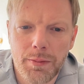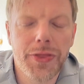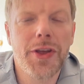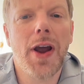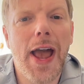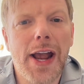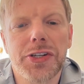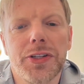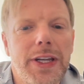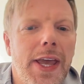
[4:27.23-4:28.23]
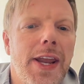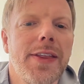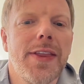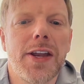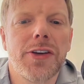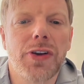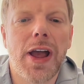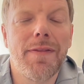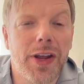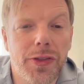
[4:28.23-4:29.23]
but they're actually getting that
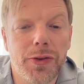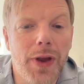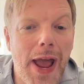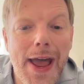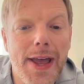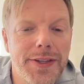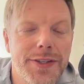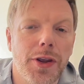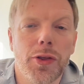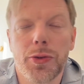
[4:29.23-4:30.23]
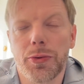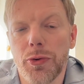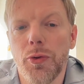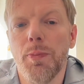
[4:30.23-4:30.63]
traffic through ads through